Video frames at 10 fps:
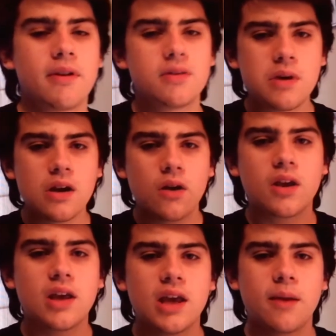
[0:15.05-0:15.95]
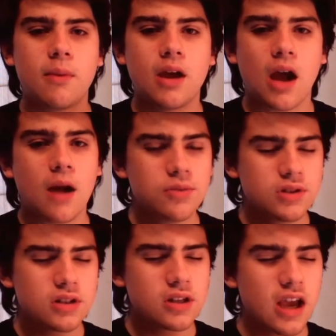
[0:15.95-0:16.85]
It's me, Noki Gaming. I'm just
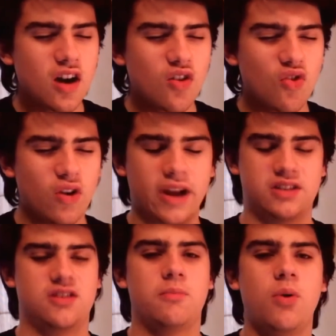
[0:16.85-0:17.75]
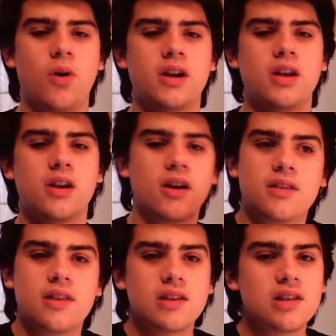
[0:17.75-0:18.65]
gonna get right to the point here.
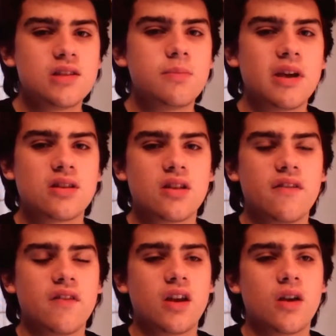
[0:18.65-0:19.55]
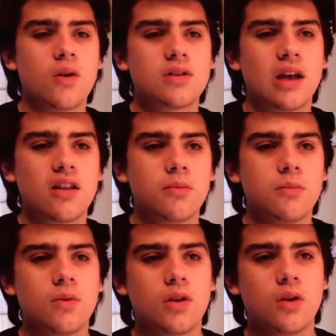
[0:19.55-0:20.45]
This is basically a video
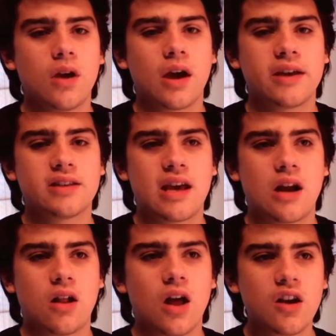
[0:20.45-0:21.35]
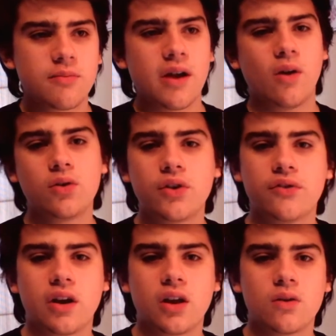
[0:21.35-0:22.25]
telling you guys that a lot of my older
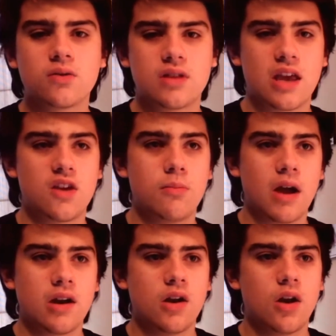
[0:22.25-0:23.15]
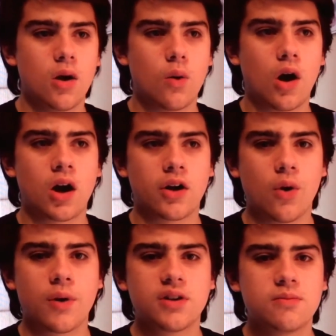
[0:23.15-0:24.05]
videos that you might know are
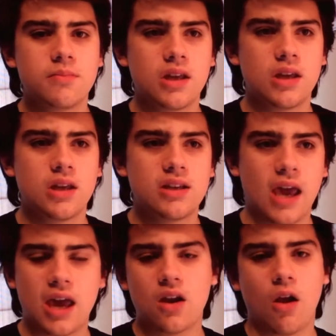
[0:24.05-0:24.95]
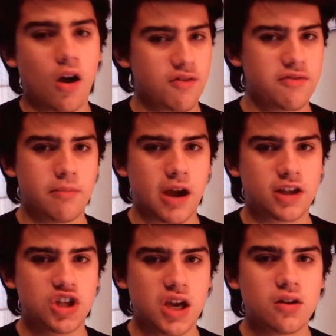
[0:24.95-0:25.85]
going to be taken off of my
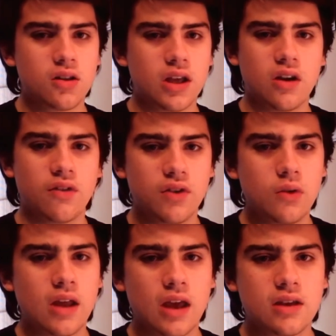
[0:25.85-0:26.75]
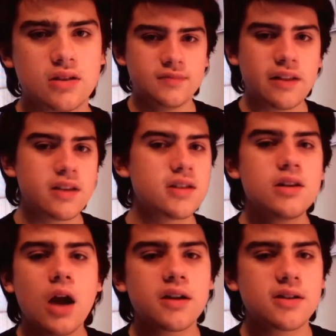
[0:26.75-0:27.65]
channel in a few days. This is
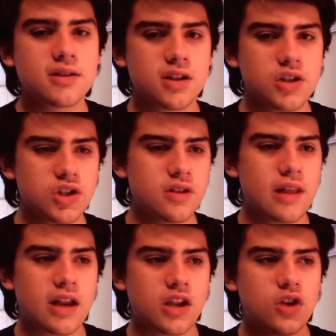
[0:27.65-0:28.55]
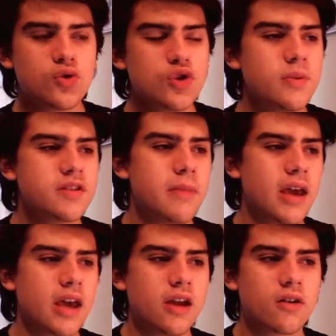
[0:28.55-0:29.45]
not a decision that YouTube has
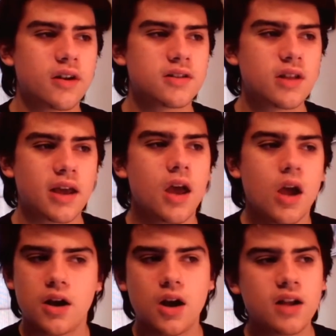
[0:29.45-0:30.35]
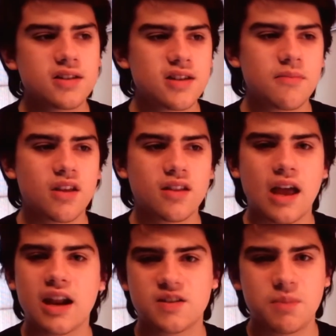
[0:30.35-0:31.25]
made or it's like not something
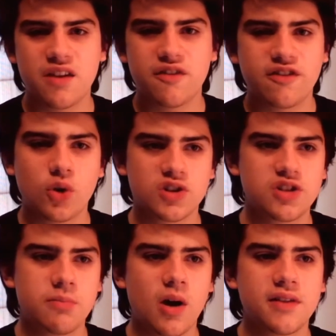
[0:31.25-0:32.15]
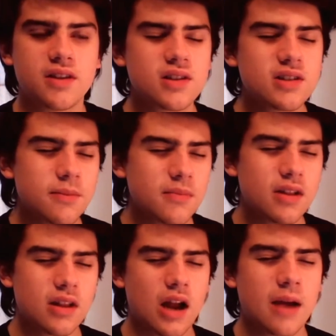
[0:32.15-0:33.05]
that it's being forced upon. This is something
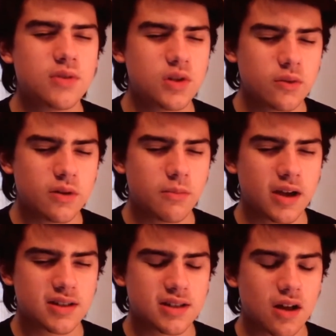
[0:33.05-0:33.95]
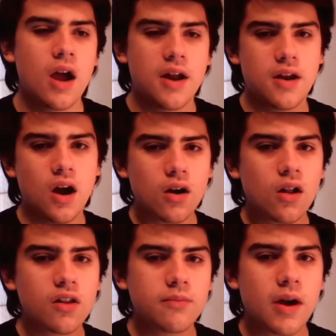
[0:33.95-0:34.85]
that I'm doing myself. Not
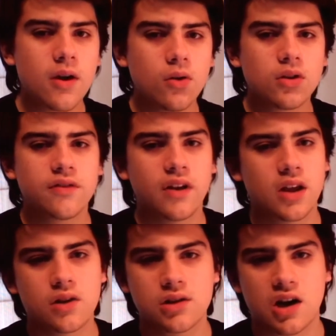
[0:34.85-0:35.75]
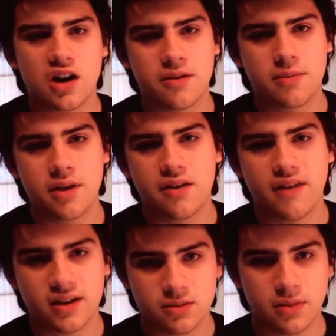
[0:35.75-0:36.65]
all of my older videos are gonna be
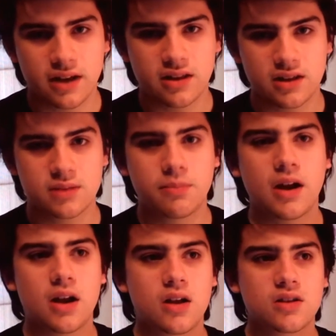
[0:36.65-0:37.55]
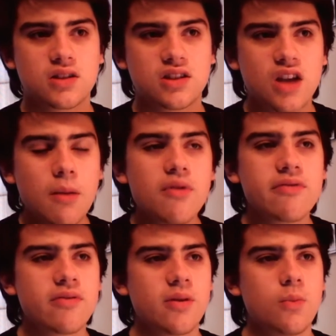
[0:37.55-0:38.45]
affected by this, but some
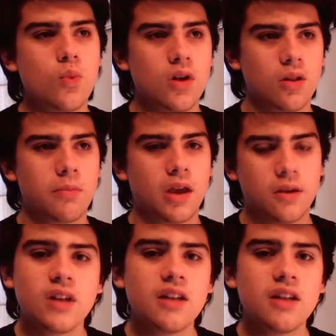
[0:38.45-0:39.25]
of them will be.